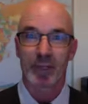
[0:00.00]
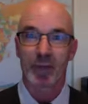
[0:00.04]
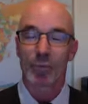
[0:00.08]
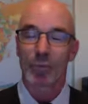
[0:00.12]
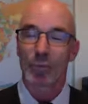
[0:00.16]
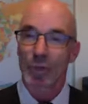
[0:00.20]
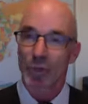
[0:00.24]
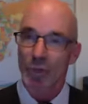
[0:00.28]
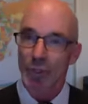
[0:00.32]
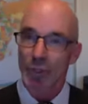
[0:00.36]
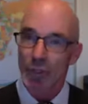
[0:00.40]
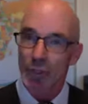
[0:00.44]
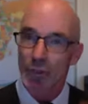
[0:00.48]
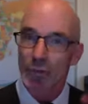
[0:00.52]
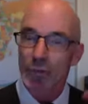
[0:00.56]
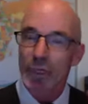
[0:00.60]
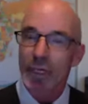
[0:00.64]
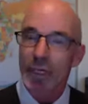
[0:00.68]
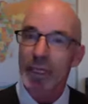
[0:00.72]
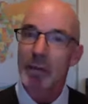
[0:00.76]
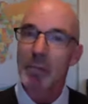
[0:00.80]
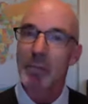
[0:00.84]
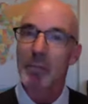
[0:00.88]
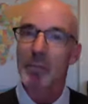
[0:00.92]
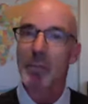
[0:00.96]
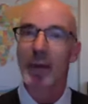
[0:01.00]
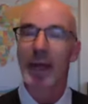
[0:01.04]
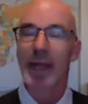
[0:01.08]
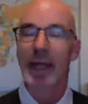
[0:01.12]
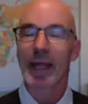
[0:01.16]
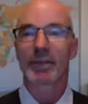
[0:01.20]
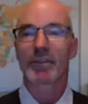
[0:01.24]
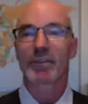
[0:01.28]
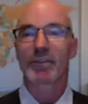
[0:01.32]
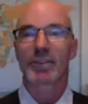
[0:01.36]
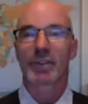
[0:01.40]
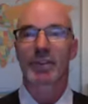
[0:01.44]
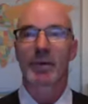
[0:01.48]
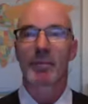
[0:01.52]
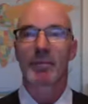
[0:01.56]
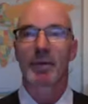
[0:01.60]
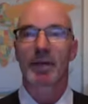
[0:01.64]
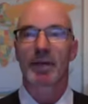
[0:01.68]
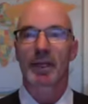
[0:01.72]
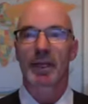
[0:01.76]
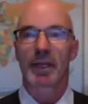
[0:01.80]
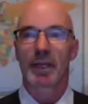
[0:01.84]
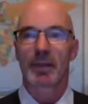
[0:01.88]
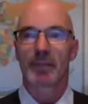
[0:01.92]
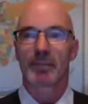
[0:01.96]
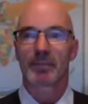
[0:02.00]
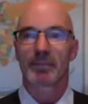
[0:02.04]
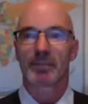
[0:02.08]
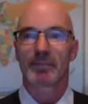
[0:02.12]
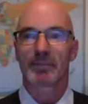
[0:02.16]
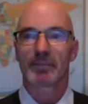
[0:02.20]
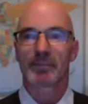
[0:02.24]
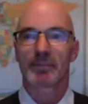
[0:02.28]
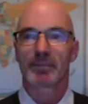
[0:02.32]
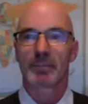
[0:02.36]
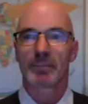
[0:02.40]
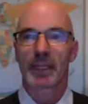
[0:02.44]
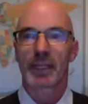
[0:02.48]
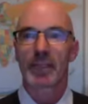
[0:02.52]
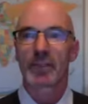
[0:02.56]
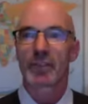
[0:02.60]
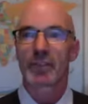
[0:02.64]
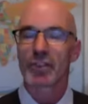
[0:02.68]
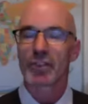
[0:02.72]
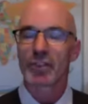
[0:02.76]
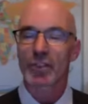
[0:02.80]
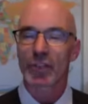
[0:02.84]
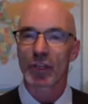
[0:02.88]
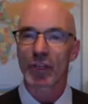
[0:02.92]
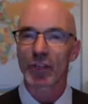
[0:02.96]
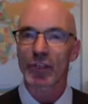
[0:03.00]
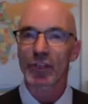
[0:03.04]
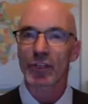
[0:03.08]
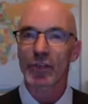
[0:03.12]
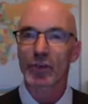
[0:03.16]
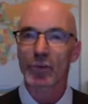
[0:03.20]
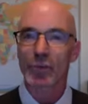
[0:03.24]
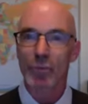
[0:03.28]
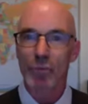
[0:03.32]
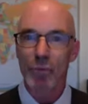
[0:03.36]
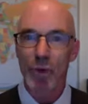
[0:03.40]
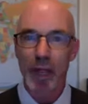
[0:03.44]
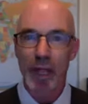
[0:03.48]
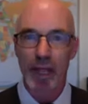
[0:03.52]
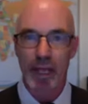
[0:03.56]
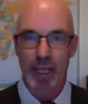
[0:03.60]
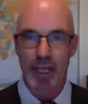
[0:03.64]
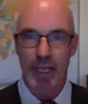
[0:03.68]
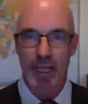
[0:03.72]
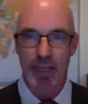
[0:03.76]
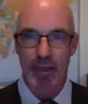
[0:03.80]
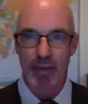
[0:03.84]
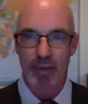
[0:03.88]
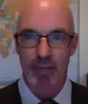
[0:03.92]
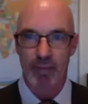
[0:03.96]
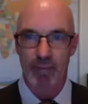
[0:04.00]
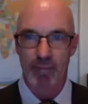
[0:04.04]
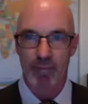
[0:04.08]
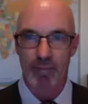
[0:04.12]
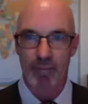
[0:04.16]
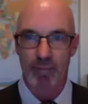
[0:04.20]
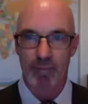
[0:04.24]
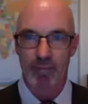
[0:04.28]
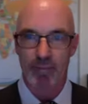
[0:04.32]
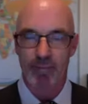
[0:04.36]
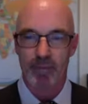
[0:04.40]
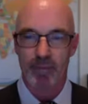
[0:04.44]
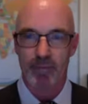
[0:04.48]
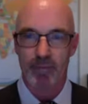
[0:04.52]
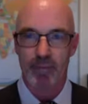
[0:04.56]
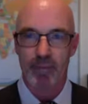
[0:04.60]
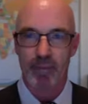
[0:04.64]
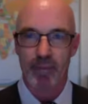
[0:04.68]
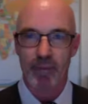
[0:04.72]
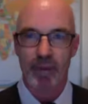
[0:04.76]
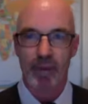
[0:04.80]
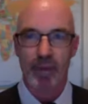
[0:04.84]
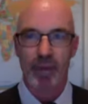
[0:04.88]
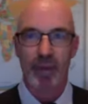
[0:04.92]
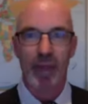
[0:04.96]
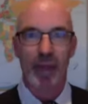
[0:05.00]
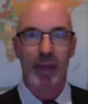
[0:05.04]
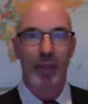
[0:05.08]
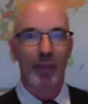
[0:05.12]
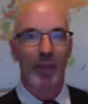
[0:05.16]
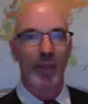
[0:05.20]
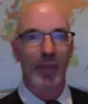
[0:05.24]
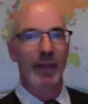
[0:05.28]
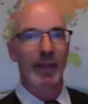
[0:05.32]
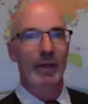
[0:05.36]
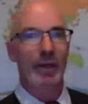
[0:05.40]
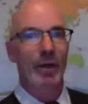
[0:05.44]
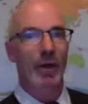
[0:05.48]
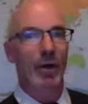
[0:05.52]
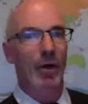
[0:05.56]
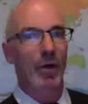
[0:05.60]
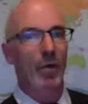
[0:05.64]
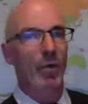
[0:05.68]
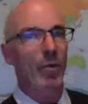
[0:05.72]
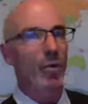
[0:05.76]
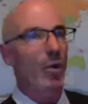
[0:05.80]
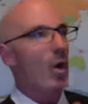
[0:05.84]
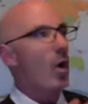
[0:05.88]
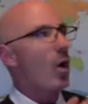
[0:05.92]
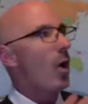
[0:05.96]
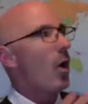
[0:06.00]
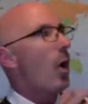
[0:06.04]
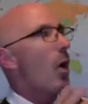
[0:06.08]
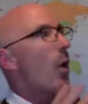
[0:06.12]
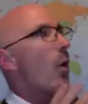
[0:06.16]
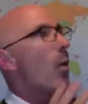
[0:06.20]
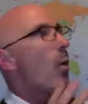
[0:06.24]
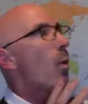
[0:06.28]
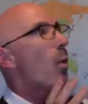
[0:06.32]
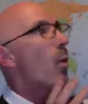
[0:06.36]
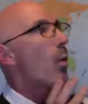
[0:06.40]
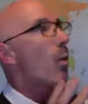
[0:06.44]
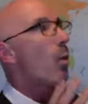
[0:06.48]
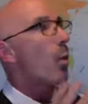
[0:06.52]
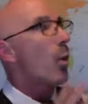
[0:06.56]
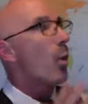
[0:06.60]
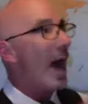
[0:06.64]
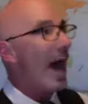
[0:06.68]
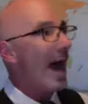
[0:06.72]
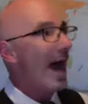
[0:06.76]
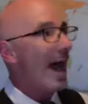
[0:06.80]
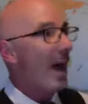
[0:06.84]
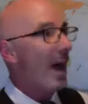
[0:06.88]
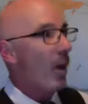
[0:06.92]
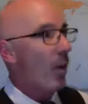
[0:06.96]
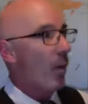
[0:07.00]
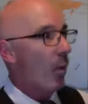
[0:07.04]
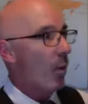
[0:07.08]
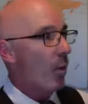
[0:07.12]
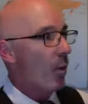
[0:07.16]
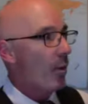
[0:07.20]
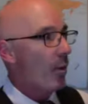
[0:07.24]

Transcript: When you impact somebody in such a way that they go, wow,